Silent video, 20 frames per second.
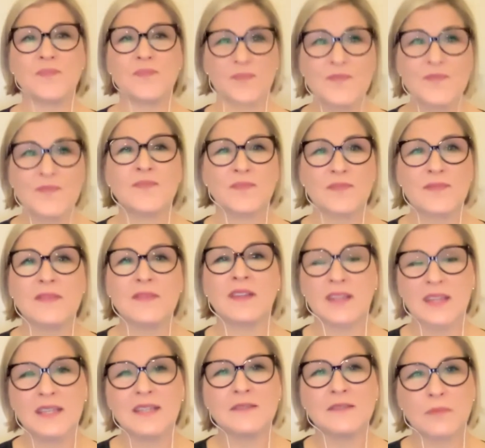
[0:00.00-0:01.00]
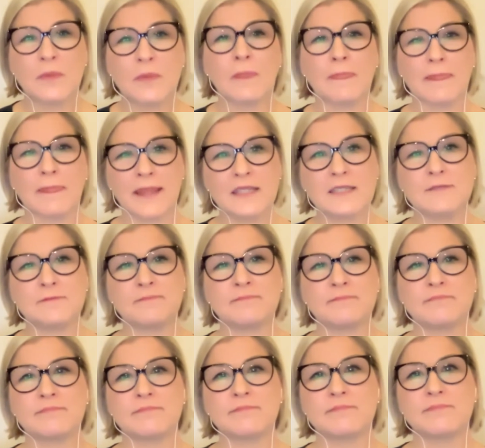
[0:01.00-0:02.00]
But yeah, it would require
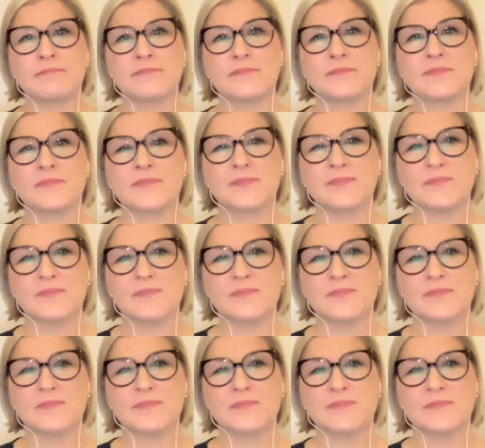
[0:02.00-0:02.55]
sitting in the traffic